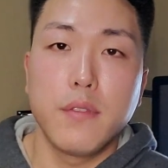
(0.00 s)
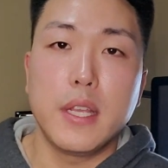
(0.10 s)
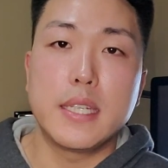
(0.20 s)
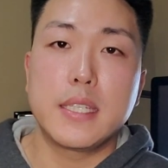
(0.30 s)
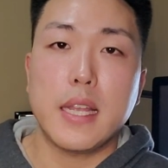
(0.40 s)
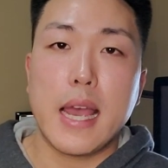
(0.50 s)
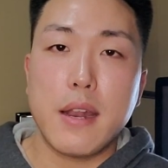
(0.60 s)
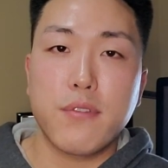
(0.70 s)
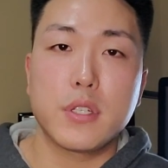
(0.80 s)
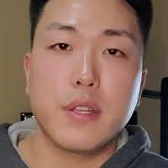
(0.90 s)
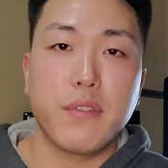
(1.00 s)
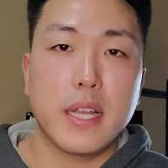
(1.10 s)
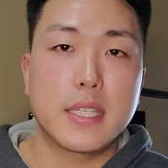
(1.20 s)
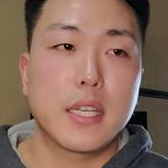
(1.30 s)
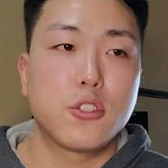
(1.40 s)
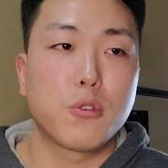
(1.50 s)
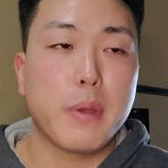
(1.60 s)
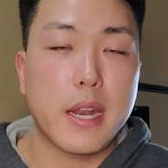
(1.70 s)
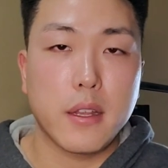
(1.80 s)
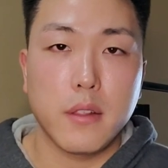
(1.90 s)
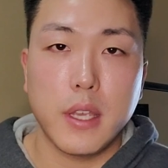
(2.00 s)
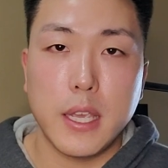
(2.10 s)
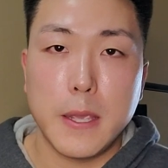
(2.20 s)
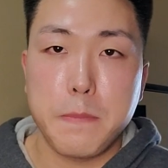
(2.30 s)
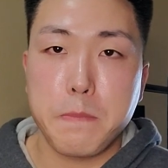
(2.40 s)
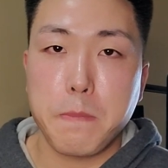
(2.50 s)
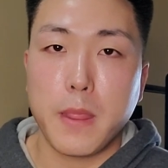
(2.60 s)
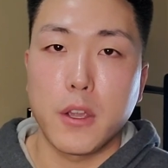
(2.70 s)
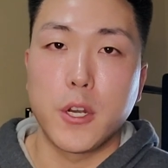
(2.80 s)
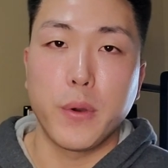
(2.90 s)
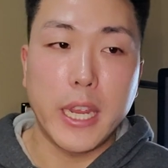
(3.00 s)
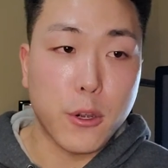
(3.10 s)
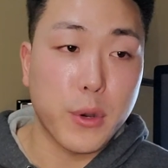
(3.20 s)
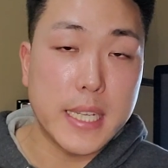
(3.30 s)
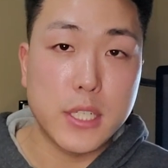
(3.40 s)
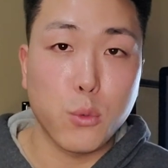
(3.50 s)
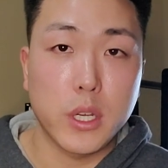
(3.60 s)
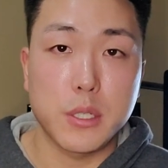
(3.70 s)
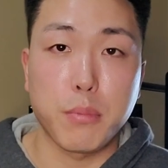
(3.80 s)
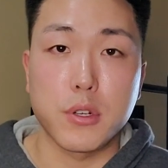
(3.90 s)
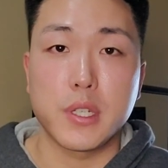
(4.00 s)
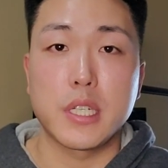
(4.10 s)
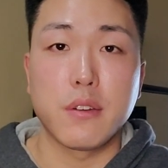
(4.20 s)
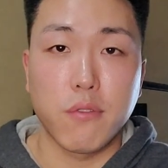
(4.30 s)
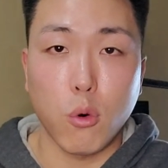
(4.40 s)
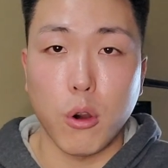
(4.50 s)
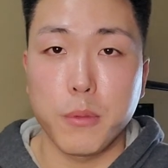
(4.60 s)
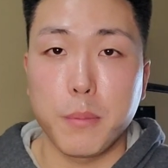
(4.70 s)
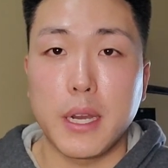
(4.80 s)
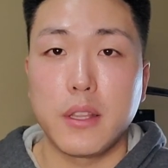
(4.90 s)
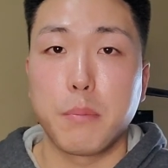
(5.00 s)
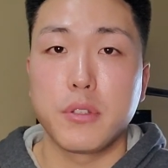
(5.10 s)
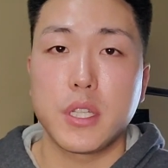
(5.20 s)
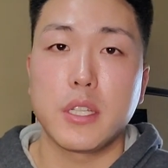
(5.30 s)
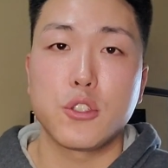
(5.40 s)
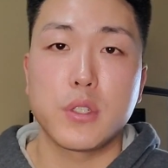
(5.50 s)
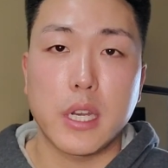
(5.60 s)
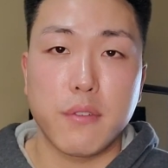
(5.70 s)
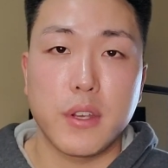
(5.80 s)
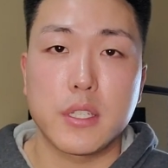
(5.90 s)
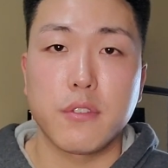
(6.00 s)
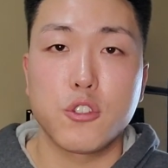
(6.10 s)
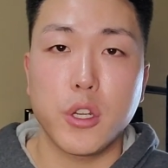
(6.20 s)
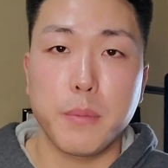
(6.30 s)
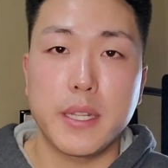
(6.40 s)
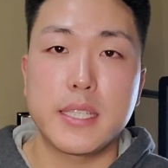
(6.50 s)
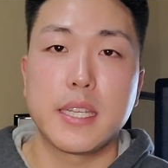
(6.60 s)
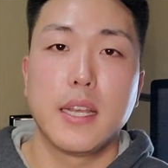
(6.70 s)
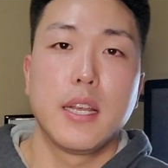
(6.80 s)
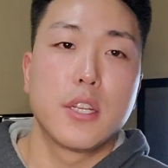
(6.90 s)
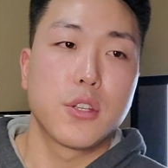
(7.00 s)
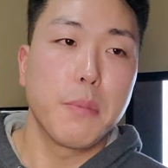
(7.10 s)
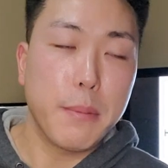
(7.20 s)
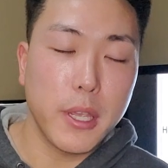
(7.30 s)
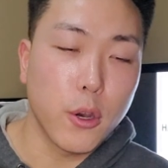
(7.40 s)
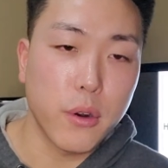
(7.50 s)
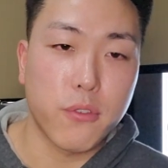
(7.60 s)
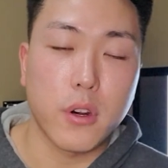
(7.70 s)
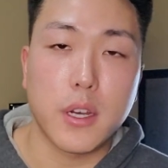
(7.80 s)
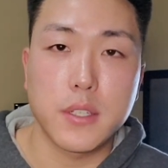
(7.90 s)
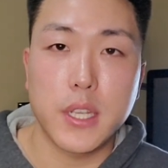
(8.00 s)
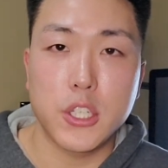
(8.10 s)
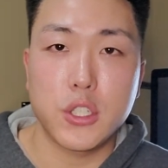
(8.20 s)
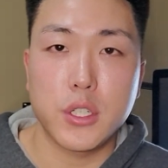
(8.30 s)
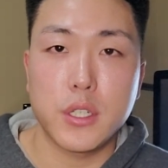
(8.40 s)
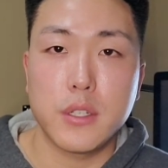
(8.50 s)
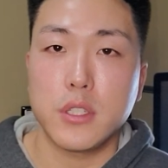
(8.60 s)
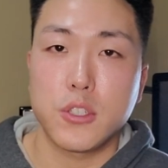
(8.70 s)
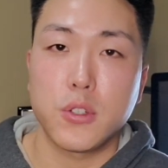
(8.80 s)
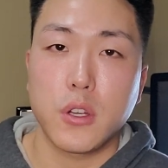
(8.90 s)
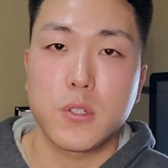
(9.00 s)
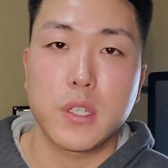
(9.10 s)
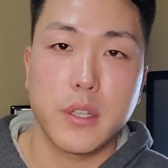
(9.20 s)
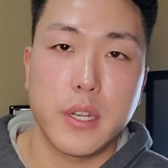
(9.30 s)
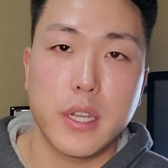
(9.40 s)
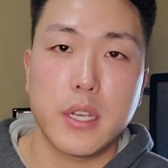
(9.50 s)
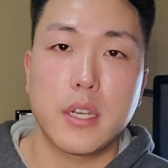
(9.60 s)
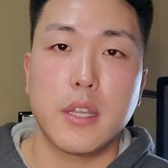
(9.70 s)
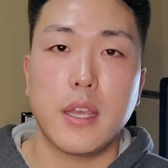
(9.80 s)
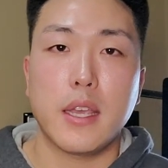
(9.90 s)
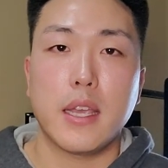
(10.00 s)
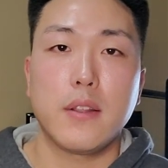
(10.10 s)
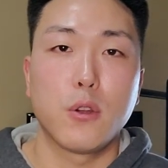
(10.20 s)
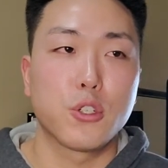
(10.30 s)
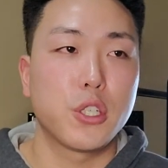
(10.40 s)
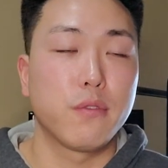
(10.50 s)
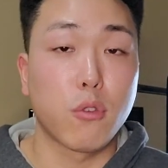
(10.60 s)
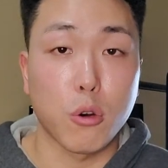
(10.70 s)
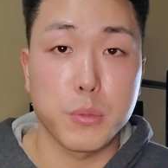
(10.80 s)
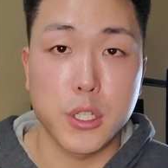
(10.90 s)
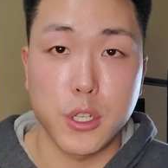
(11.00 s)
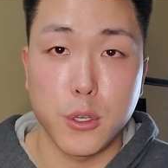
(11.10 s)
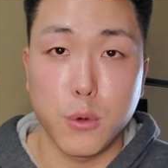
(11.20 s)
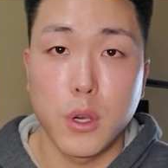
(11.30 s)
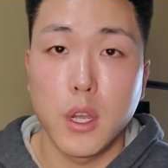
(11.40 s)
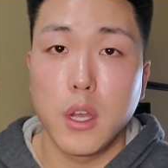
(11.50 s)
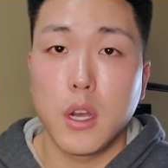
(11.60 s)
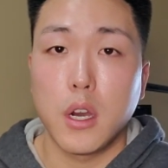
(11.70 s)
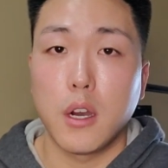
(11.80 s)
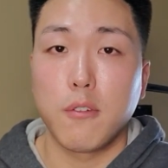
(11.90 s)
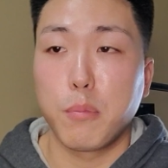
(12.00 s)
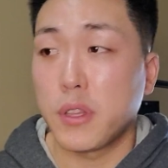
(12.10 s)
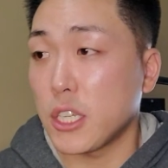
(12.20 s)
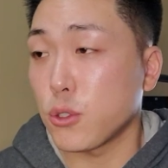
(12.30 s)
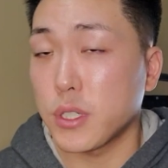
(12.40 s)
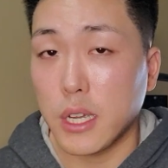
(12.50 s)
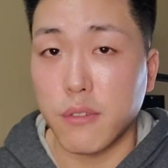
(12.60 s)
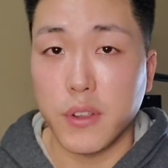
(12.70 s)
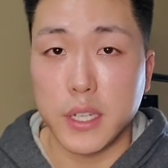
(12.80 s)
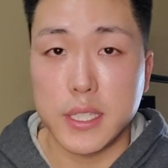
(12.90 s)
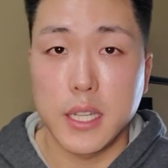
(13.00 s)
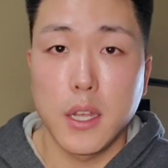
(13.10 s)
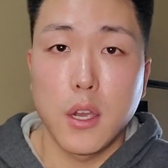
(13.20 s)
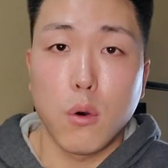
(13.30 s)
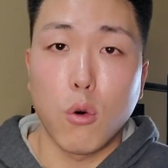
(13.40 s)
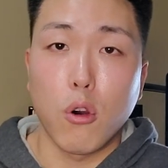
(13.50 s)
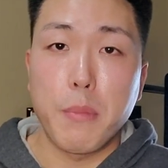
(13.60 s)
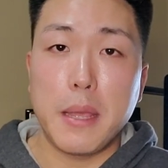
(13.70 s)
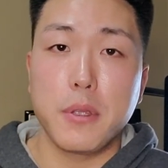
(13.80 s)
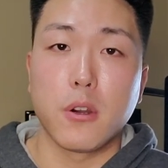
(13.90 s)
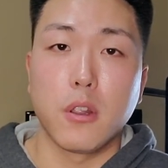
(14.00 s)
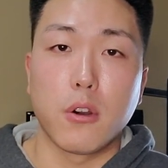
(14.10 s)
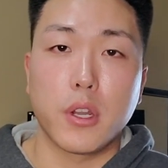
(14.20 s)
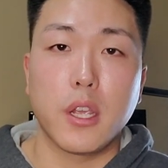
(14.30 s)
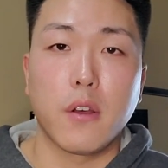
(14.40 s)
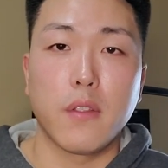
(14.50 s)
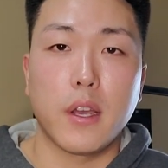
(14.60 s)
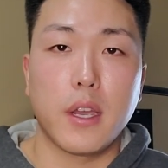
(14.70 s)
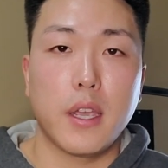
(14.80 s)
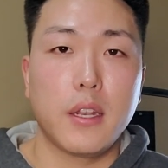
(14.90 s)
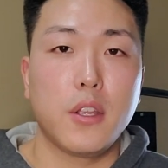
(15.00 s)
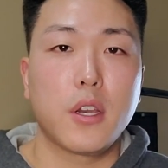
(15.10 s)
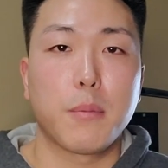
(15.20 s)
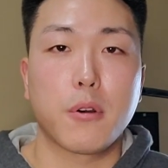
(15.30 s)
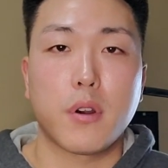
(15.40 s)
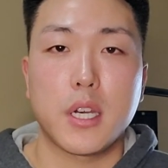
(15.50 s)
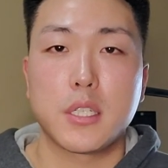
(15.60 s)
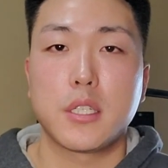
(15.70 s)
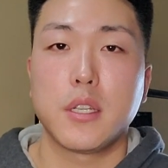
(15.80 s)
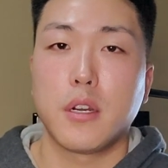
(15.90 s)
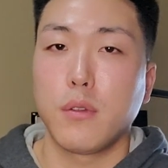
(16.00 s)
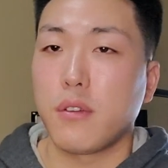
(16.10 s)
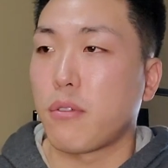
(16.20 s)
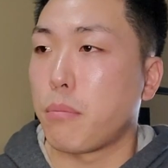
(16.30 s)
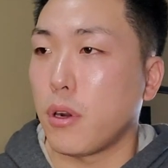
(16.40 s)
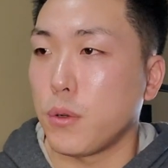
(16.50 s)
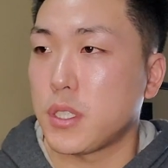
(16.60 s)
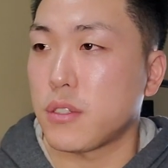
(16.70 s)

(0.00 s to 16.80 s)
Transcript: These adverse events can dramatically, you know, increase once a person is informed about the potential side effects of the treatment. So maybe you go in for a consultation at your doctor's clinic and he or she informs you of potential side effects. Or maybe you're lurking online, you come across, you know, different posts